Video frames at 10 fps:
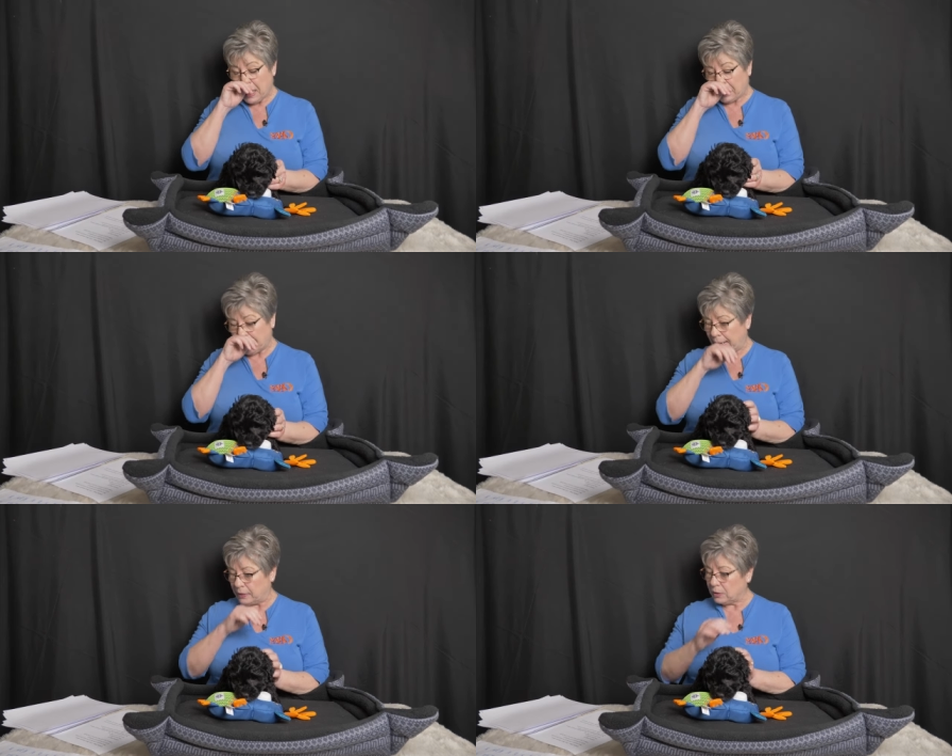
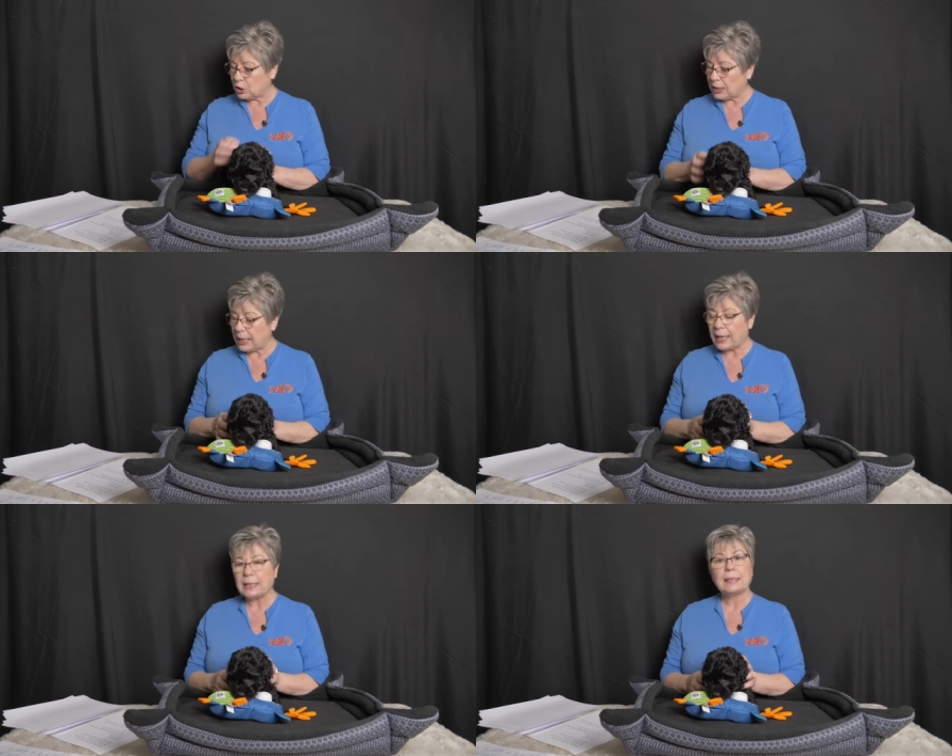Again, she
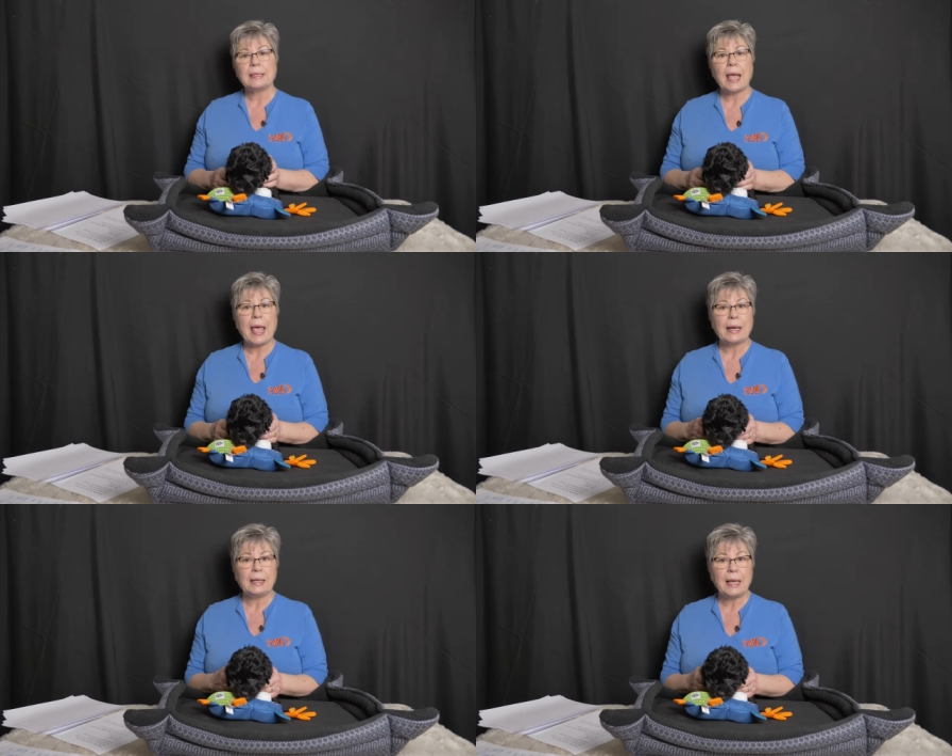likes to
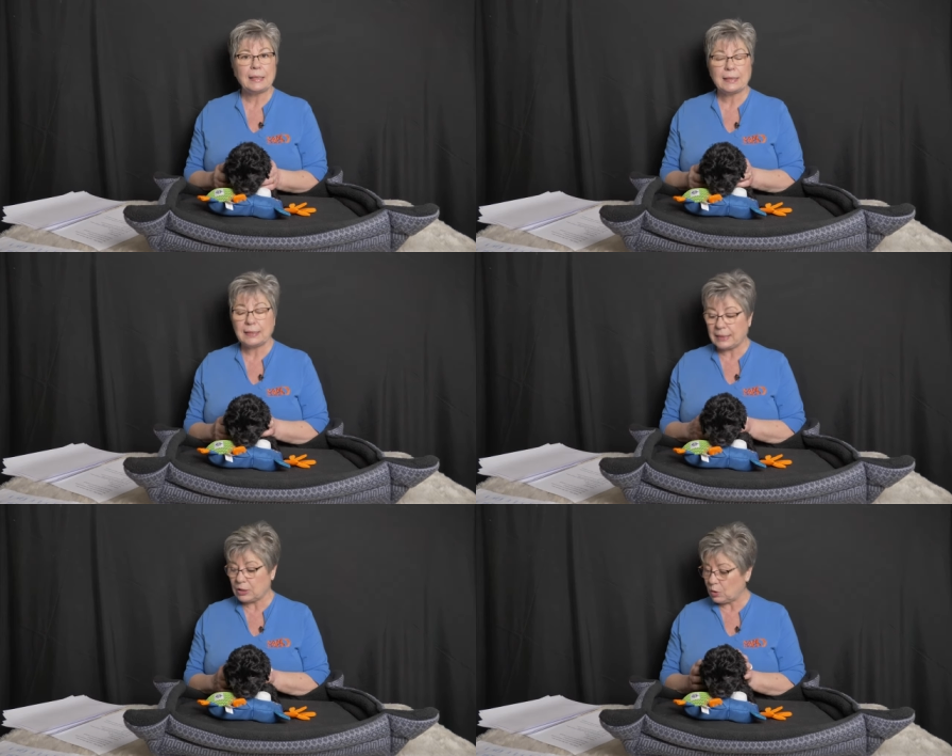analyze the
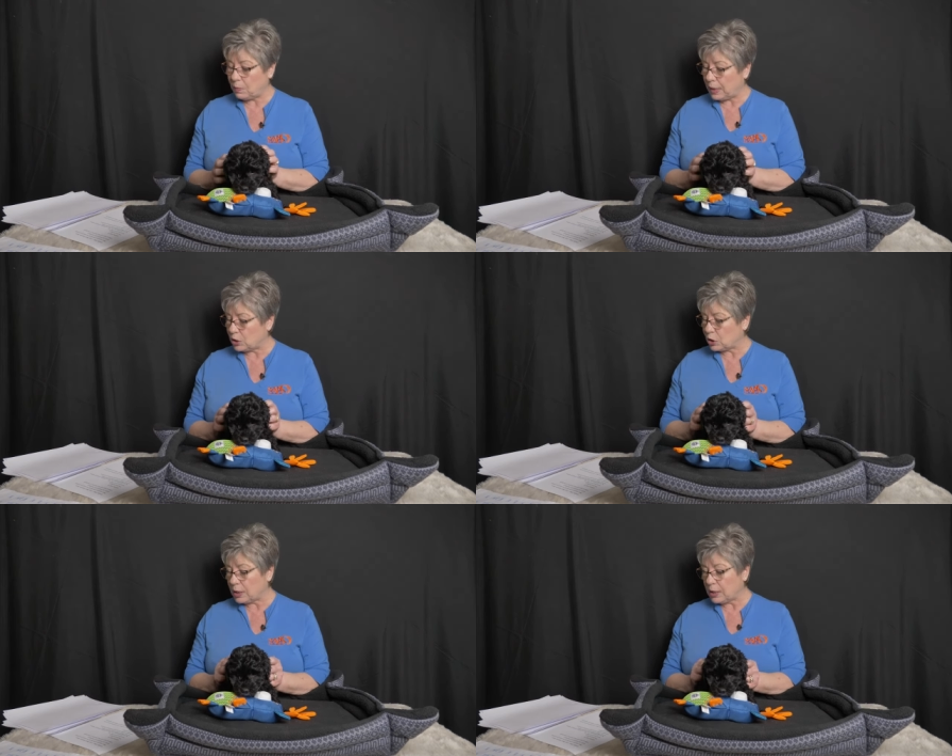
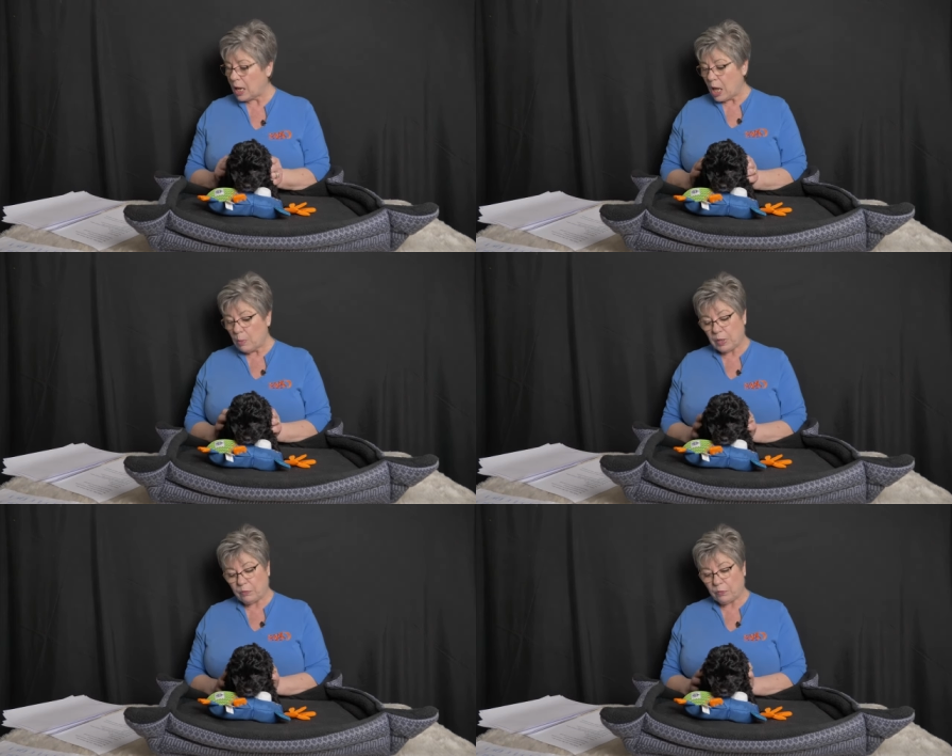situation
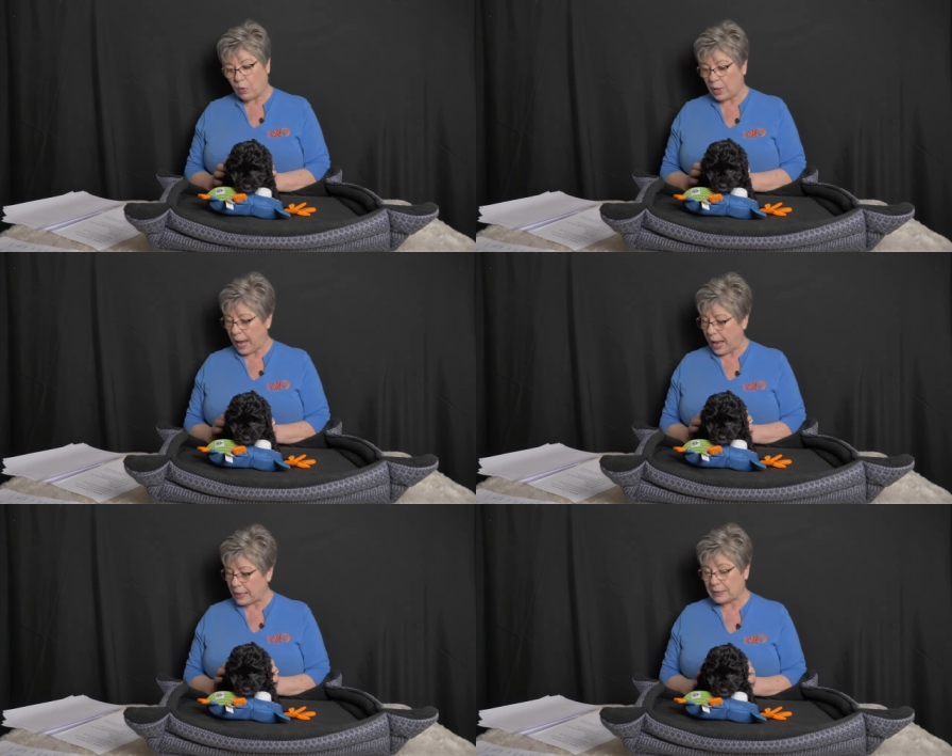before
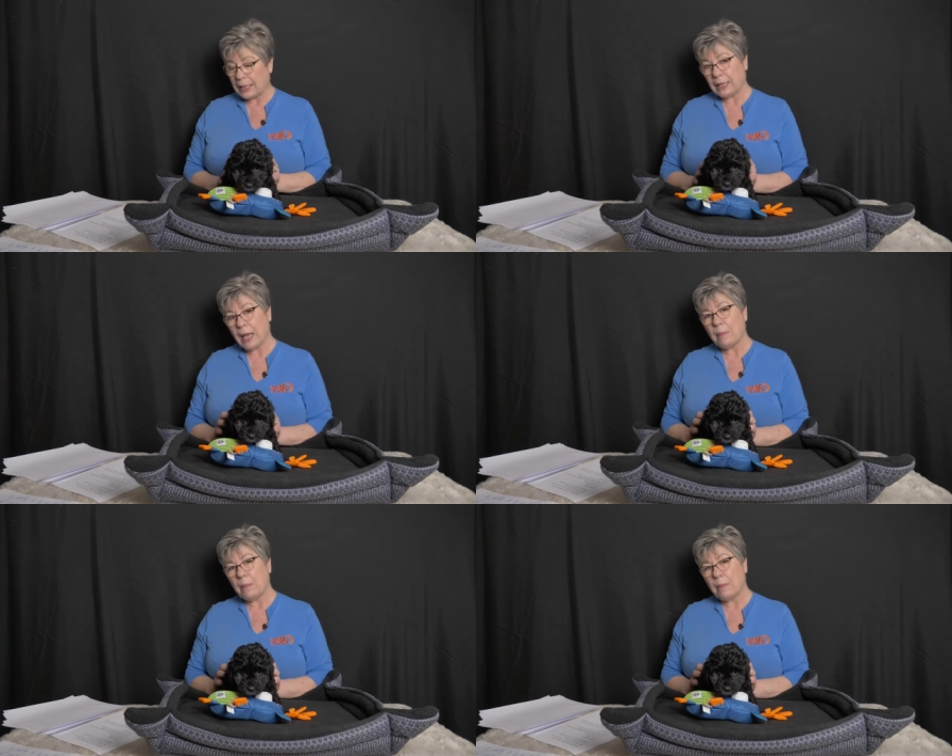acting.